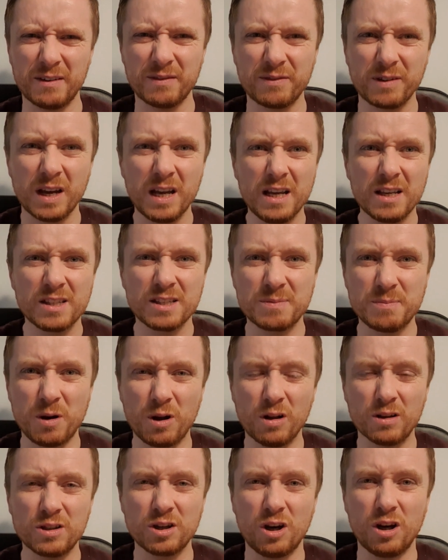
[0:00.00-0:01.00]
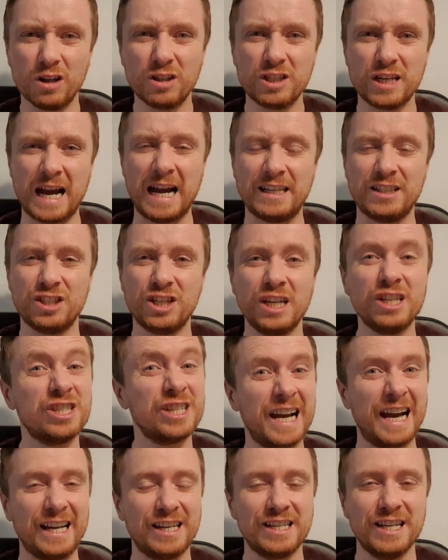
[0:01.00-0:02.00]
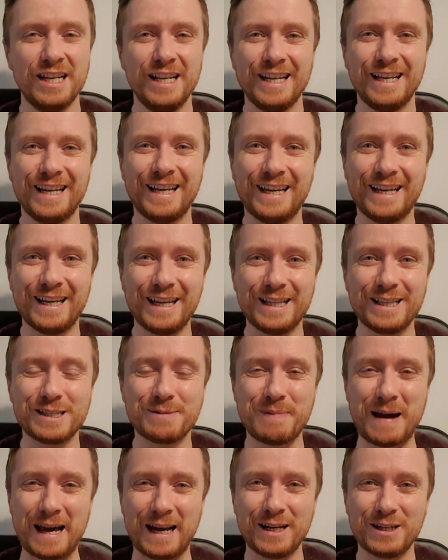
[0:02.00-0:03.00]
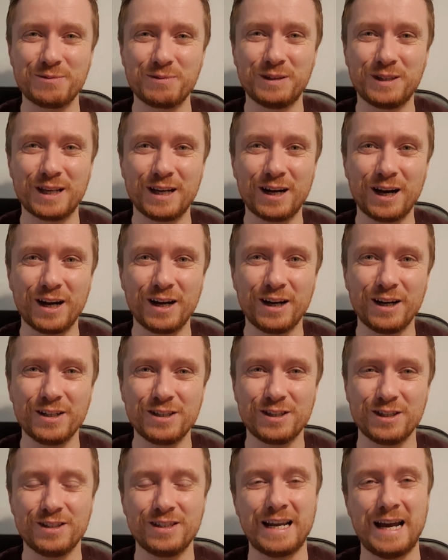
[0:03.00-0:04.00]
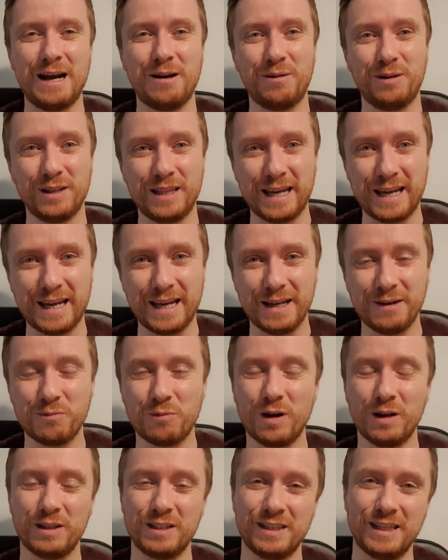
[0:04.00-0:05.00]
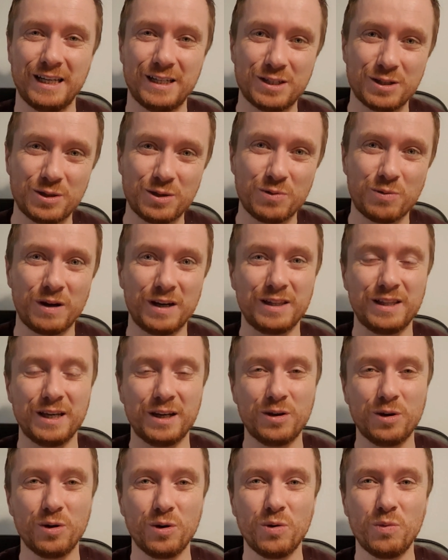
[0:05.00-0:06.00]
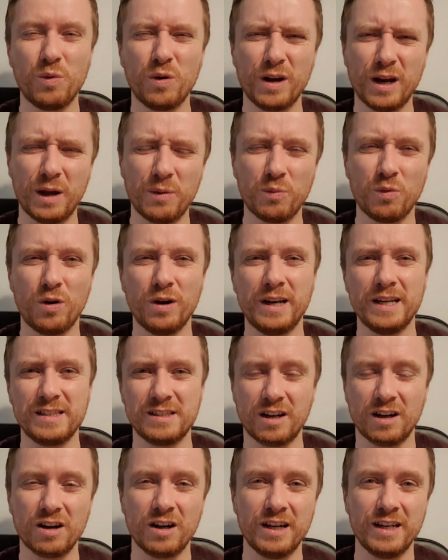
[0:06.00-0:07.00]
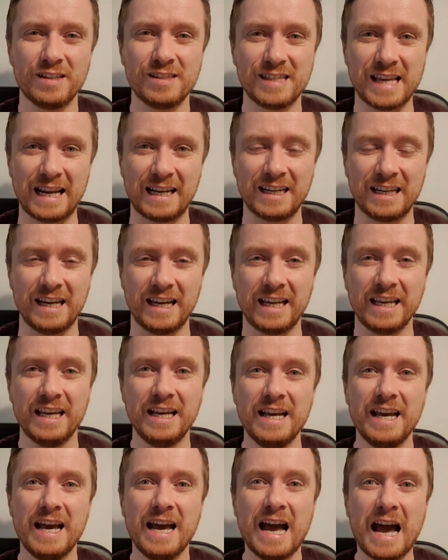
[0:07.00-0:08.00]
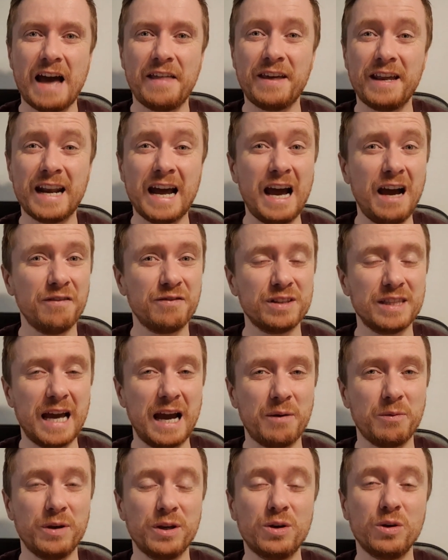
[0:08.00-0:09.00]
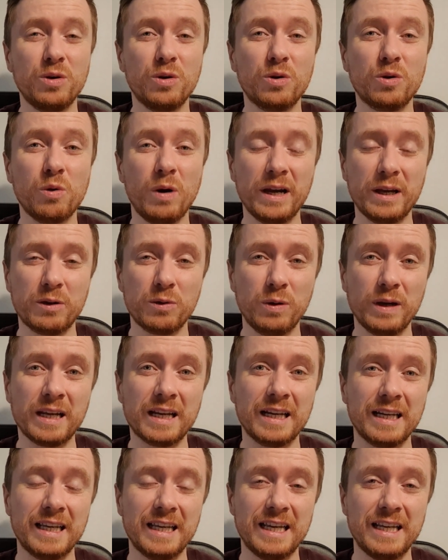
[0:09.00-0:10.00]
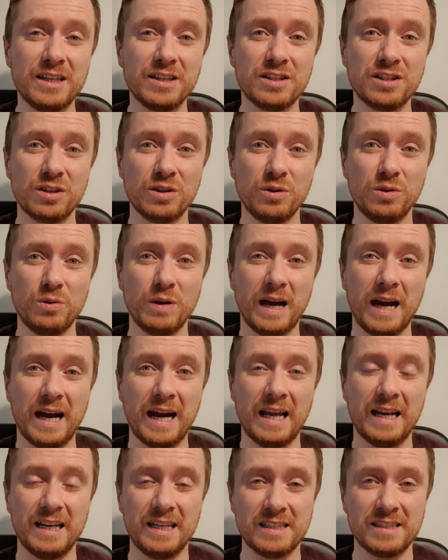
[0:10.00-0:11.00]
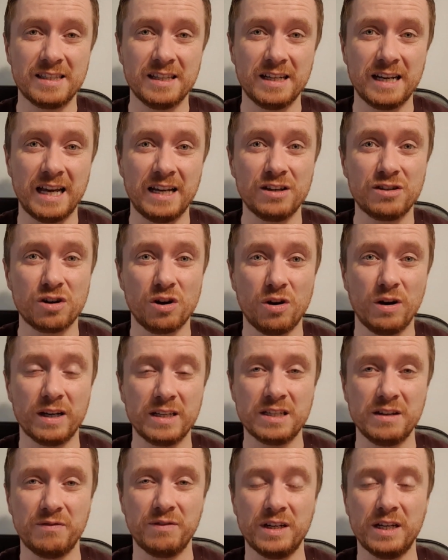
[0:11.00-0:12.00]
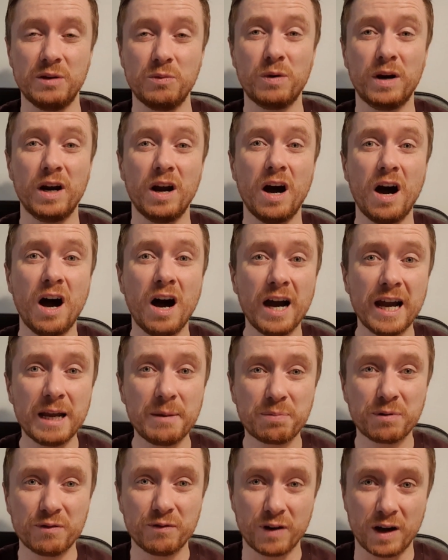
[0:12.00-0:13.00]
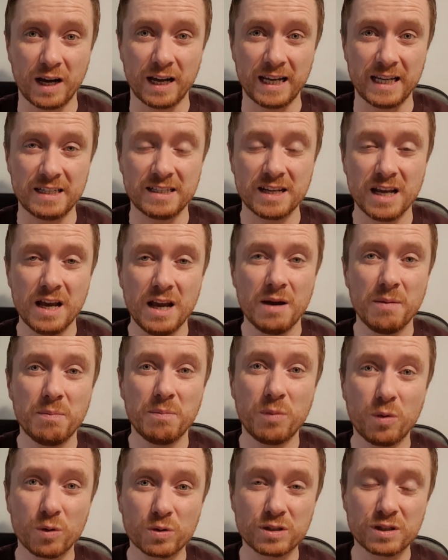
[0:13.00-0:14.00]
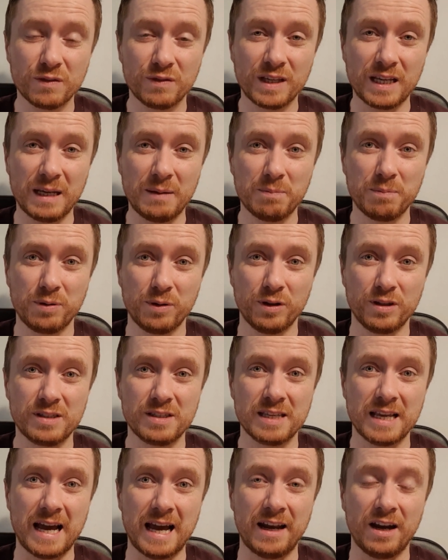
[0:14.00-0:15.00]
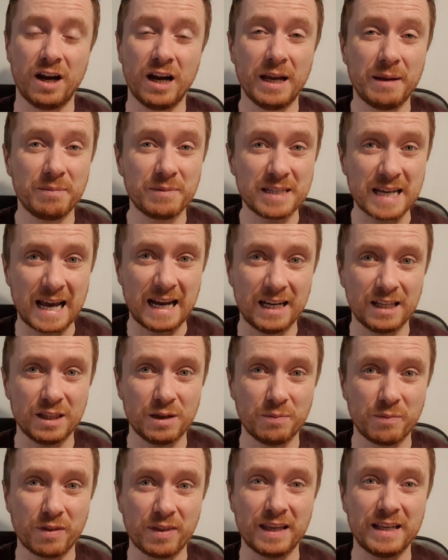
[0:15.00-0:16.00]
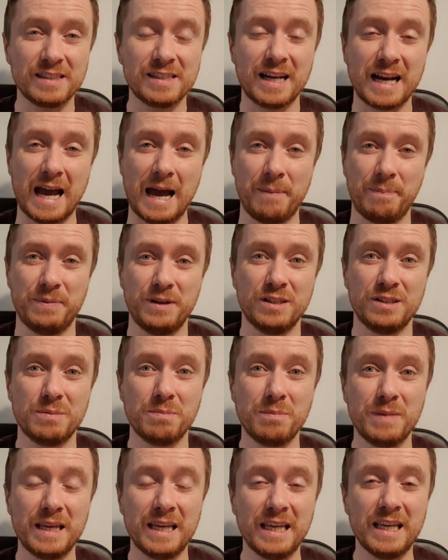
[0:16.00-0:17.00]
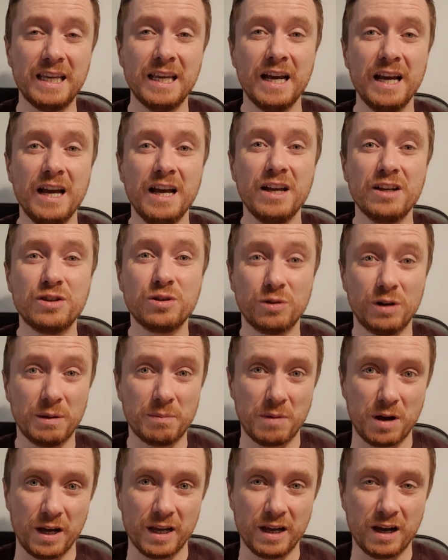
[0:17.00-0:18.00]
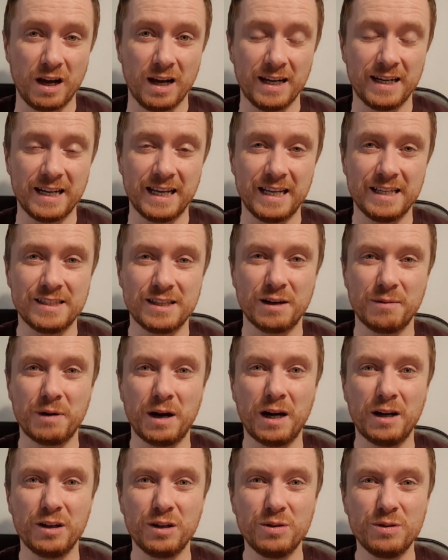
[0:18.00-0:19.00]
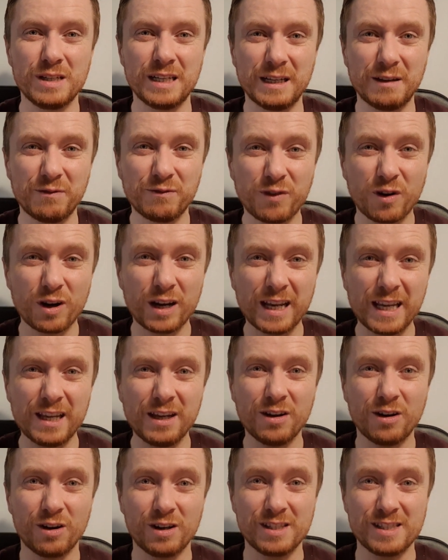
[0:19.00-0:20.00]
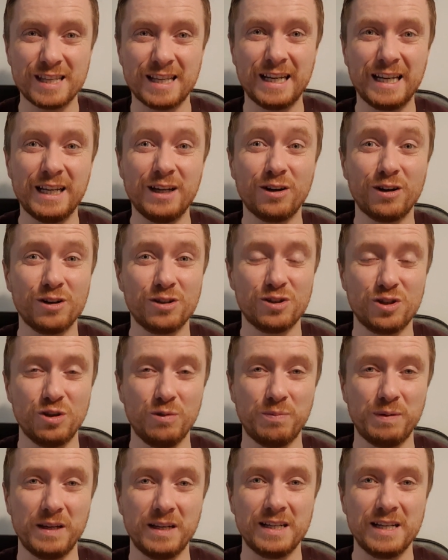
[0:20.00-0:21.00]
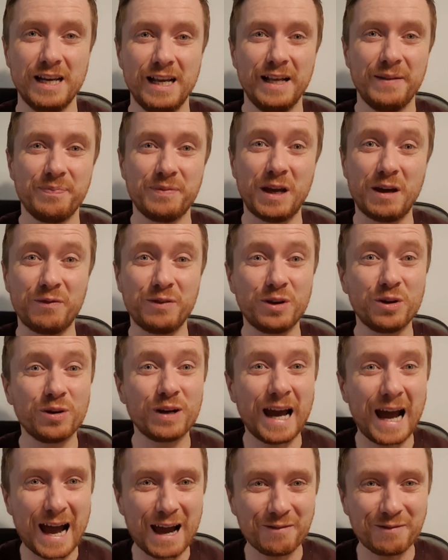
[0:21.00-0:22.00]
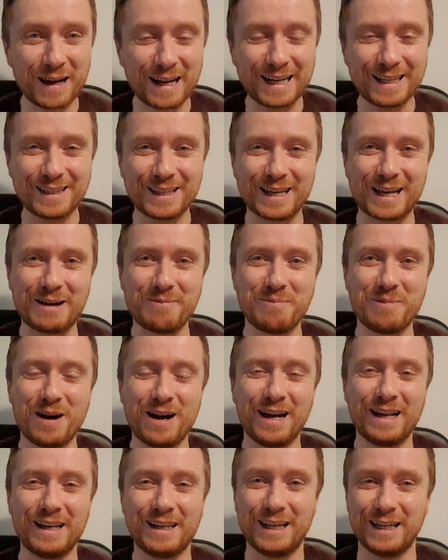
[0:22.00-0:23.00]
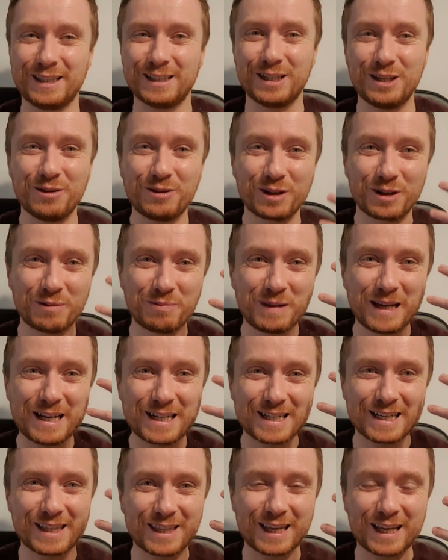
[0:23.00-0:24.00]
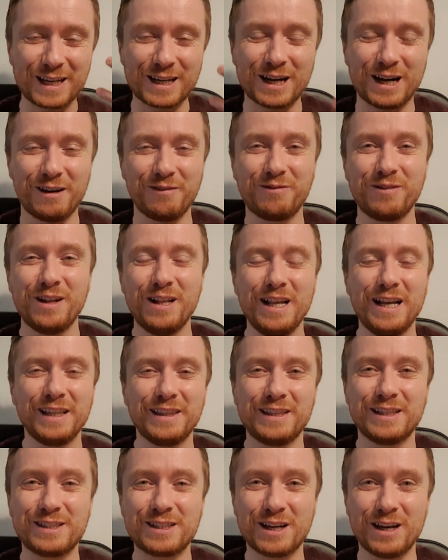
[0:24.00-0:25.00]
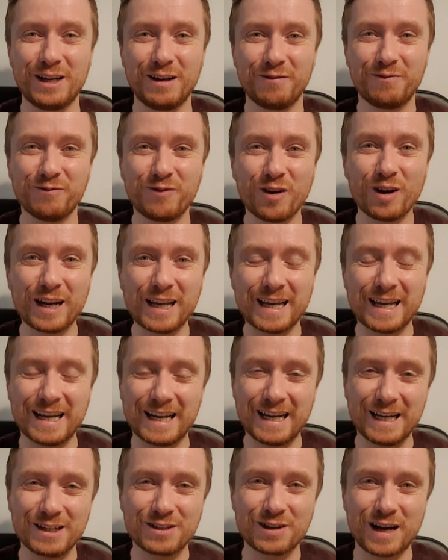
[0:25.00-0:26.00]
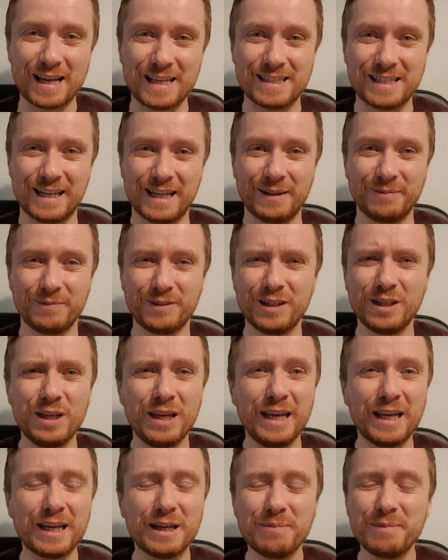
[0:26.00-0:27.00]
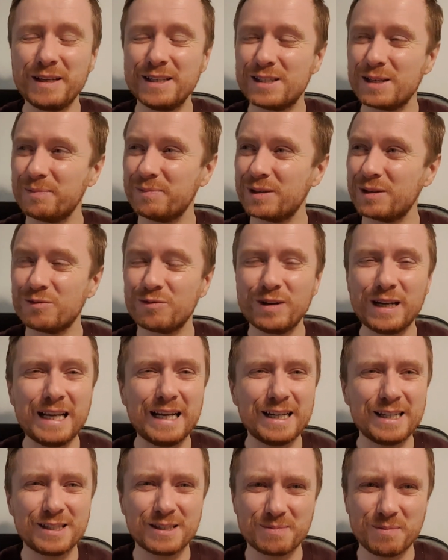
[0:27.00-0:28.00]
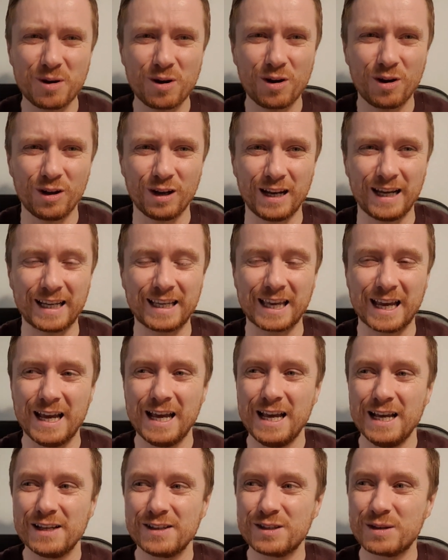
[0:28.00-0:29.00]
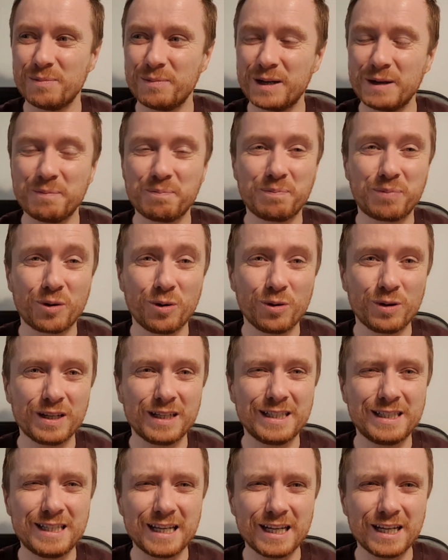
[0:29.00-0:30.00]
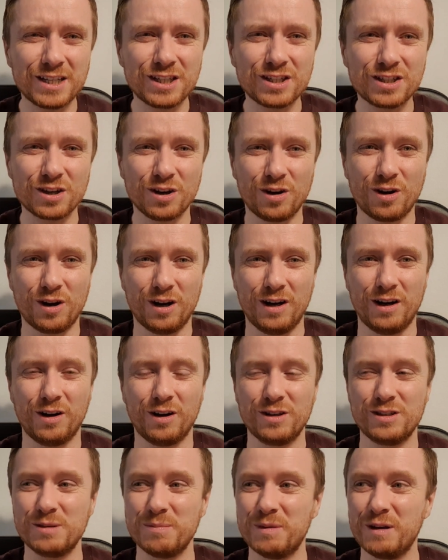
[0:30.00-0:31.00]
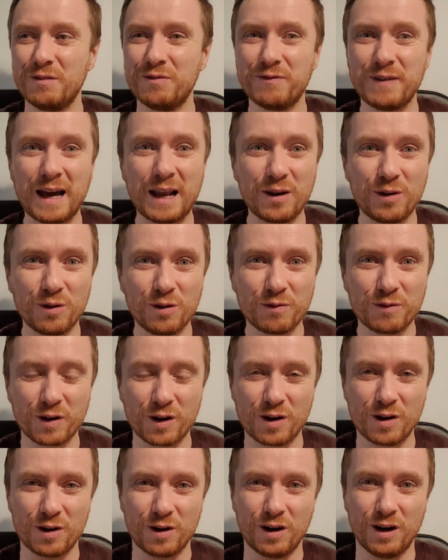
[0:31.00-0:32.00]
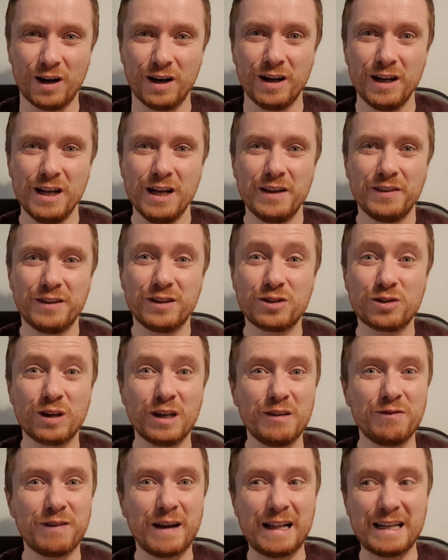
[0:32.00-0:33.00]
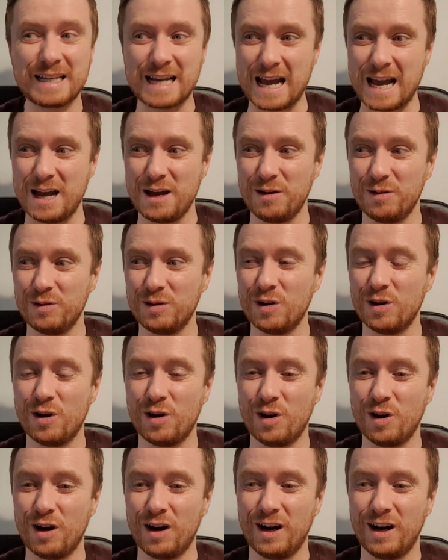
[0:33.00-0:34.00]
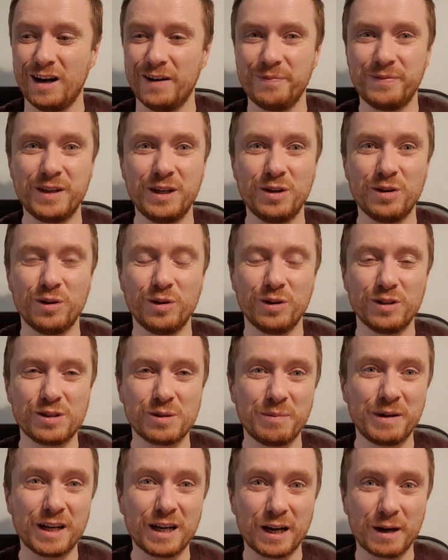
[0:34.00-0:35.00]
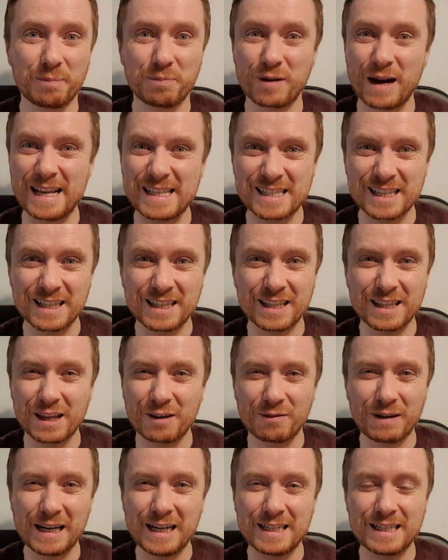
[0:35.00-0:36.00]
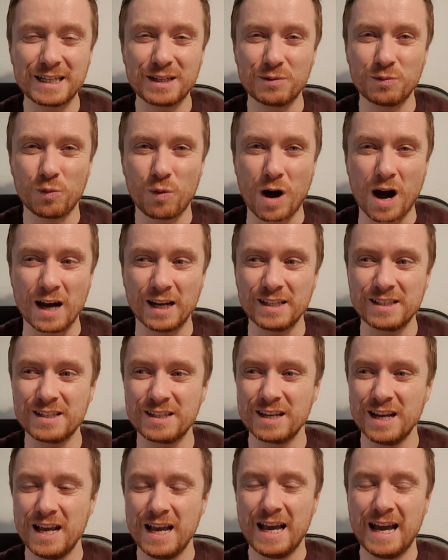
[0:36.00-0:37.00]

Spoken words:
of small talk, chat, chit chat in Spanish with the learners. Just how are they? What do they do? Where do they go? One on one as they're kind of settling. And then after that, we go quite quickly into a listen and draw activity where I provide most of the inputs and I'm telling them things that happen to me during my holidays that are usually funny or silly or stupid. Now, if you don't have anything at that you can immediately think of that's kind of funny and interesting, it can be something really small, like somebody broke a dish, or somebody fell over, or the tree fell down, or somebody got a present that they really didn't want.